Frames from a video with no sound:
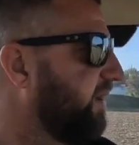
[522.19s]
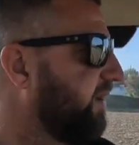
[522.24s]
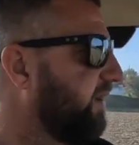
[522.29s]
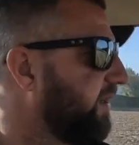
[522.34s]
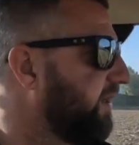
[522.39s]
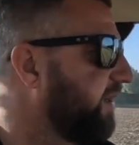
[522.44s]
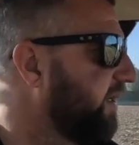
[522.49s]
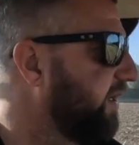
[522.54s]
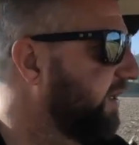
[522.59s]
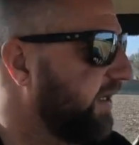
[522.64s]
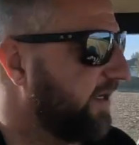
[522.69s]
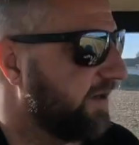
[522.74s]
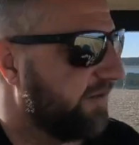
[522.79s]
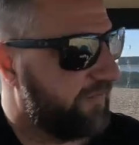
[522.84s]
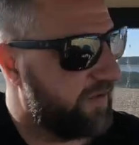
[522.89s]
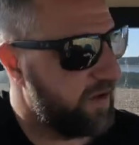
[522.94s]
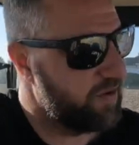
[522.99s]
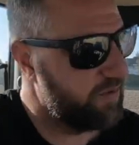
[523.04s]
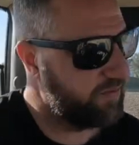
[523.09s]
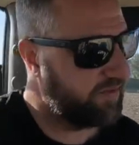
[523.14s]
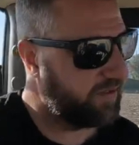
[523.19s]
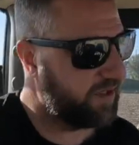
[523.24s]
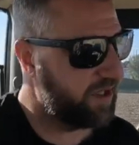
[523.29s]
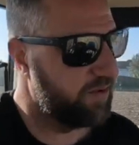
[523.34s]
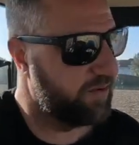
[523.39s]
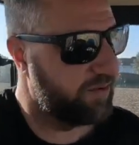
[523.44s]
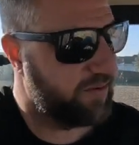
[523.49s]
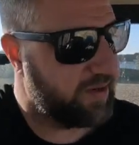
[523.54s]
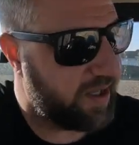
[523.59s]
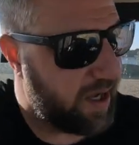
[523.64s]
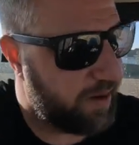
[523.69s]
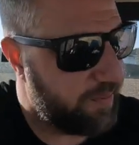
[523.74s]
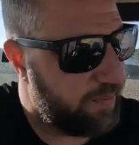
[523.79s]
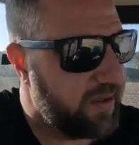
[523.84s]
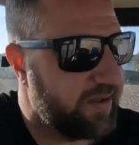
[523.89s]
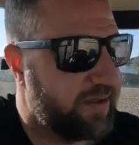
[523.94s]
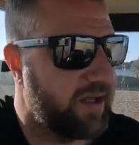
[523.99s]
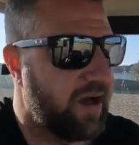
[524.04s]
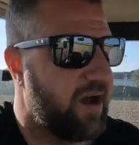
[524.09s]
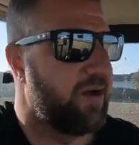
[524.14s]
and get the fields tilled a
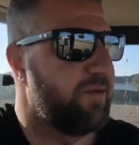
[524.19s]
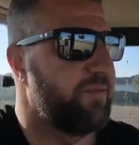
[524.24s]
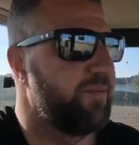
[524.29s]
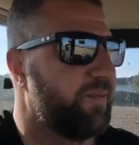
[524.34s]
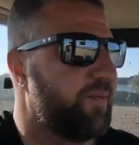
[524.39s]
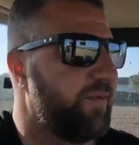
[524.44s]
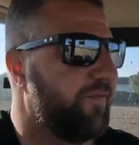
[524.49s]
couple of times